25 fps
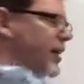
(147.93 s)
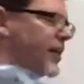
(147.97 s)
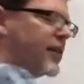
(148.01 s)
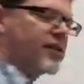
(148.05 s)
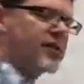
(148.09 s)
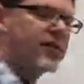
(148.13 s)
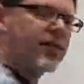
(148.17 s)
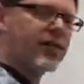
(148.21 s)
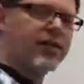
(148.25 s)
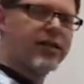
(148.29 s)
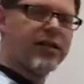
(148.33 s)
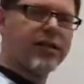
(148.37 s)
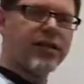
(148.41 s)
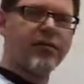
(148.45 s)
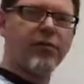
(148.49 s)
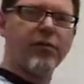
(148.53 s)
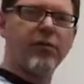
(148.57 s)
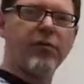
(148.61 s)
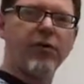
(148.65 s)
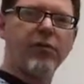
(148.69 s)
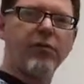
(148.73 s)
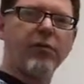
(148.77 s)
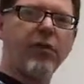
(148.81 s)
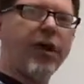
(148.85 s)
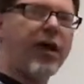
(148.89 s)
it's going to tell me
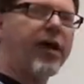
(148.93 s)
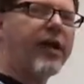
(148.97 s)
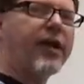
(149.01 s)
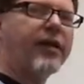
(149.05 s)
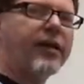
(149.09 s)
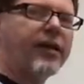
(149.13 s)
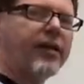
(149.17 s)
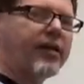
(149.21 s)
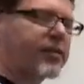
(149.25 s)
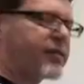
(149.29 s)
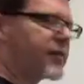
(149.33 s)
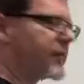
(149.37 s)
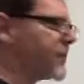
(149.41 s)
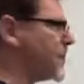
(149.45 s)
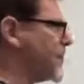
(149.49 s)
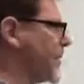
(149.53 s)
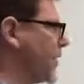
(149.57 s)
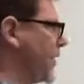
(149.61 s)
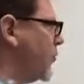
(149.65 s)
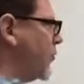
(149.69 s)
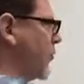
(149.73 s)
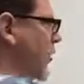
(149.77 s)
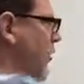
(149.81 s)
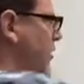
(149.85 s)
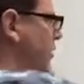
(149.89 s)
what y is.
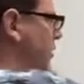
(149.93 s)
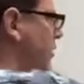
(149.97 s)
Well,